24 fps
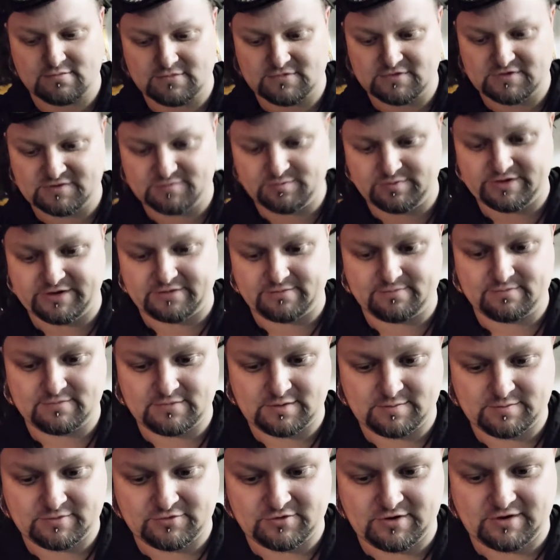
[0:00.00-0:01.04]
Split.
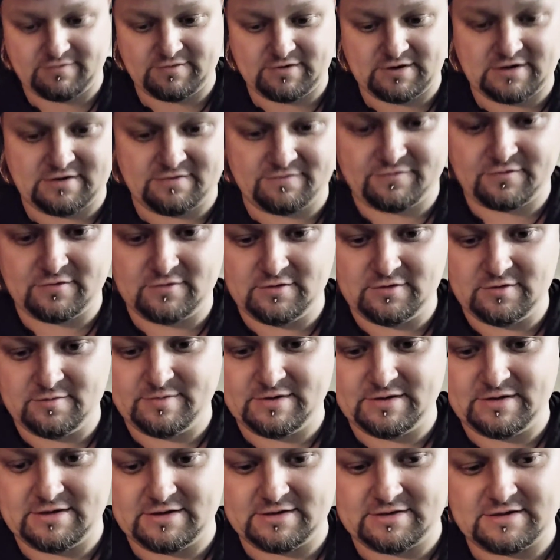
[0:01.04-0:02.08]
I've been driving on it for a little
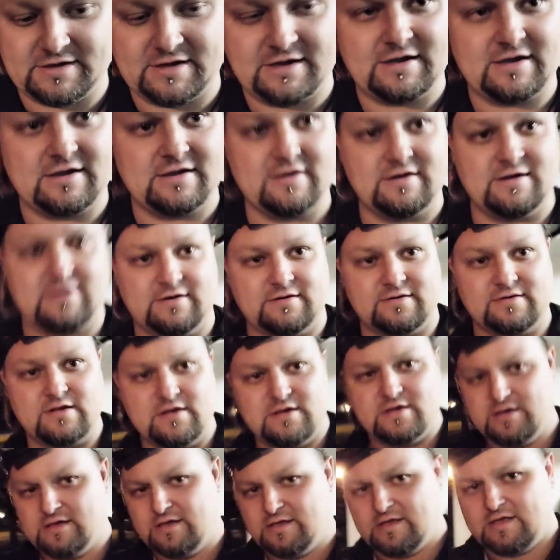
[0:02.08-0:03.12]
bit like that and
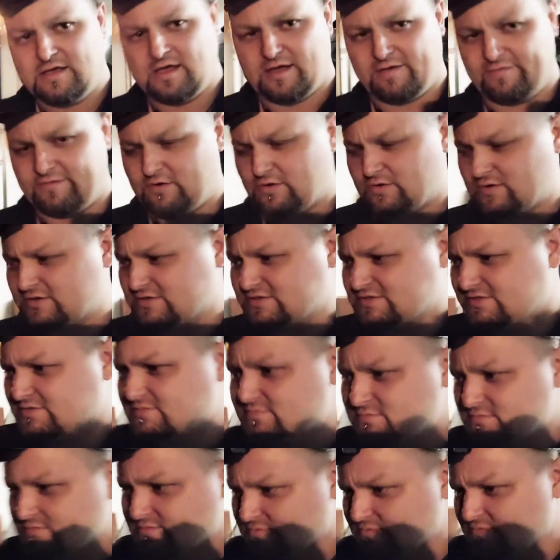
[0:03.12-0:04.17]
I've noticed
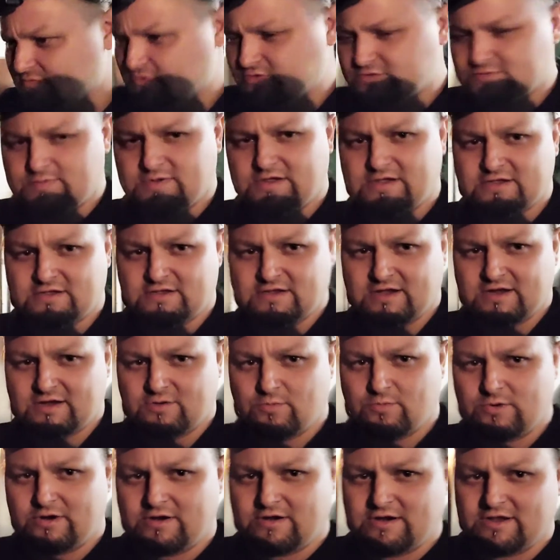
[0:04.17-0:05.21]
it was making kind of
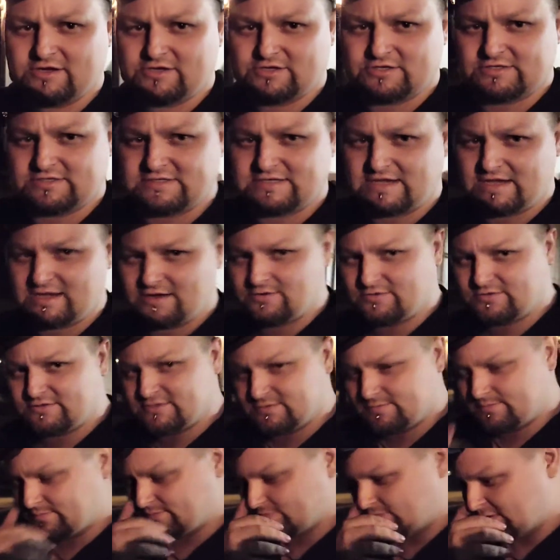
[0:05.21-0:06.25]
weird engine sounds.
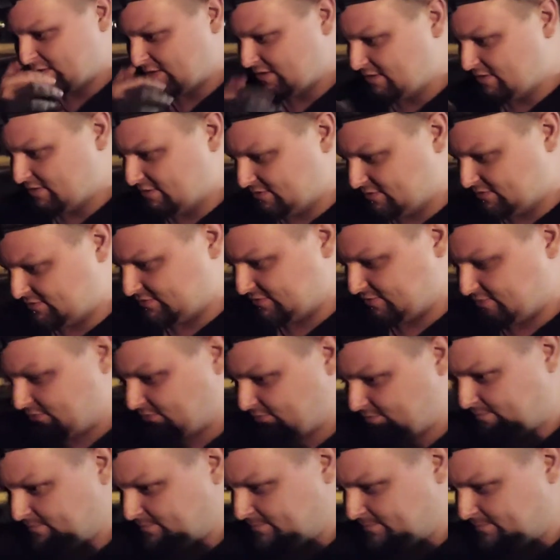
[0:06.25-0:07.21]
So